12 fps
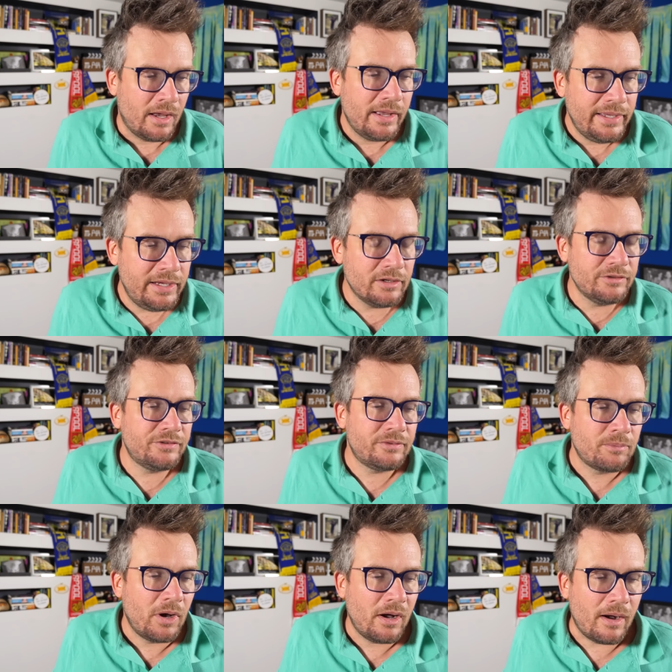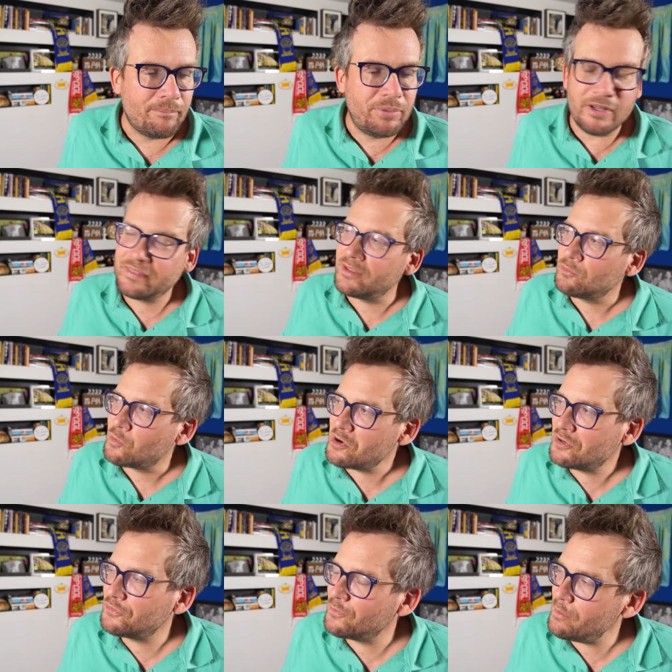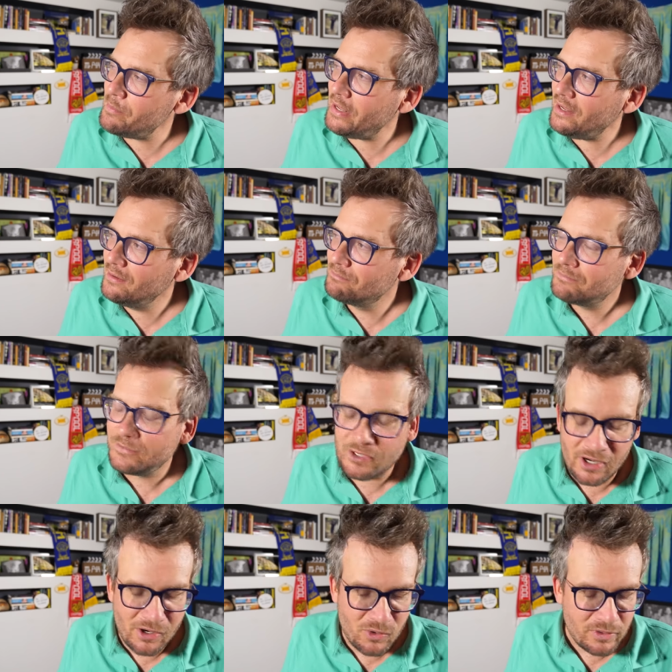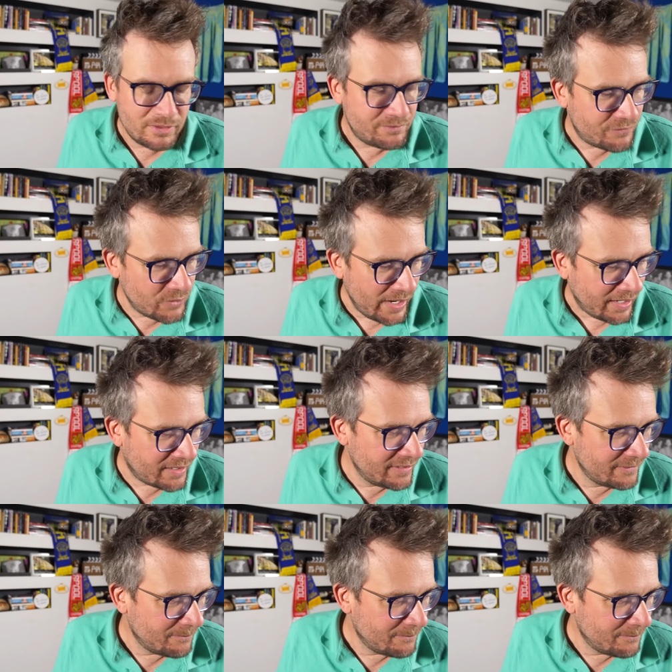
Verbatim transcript: Here's a butt that works for me. No, frick.